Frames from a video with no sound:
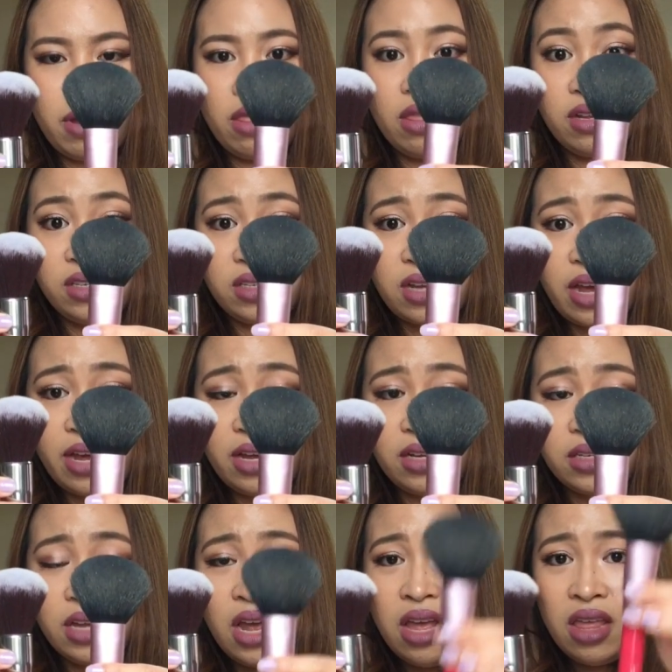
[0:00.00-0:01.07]
And the
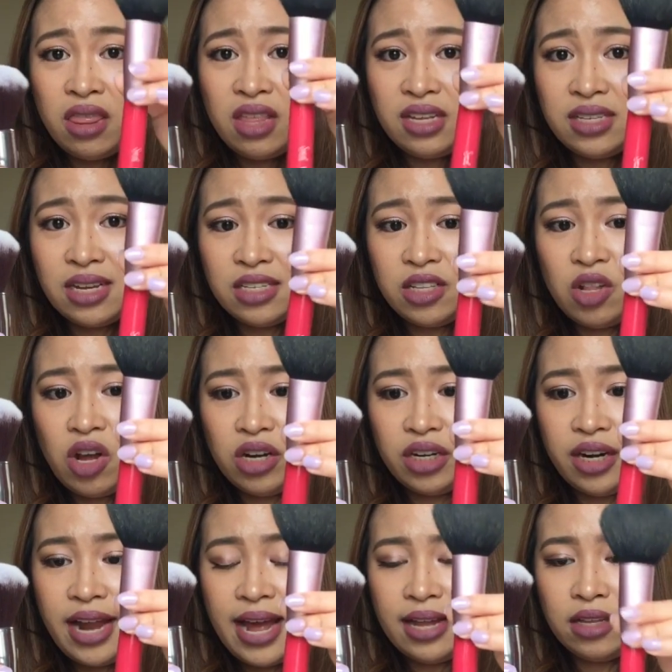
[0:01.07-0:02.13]
size, this has
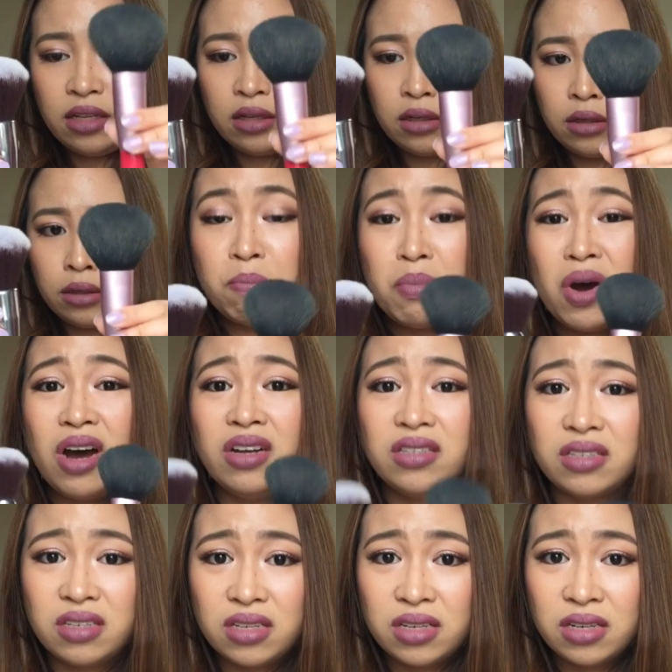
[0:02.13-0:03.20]
longer handle,
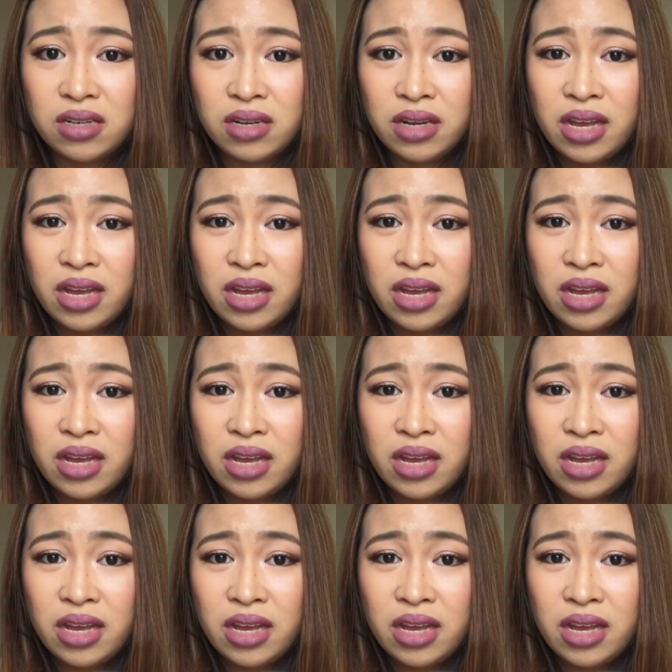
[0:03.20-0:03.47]
but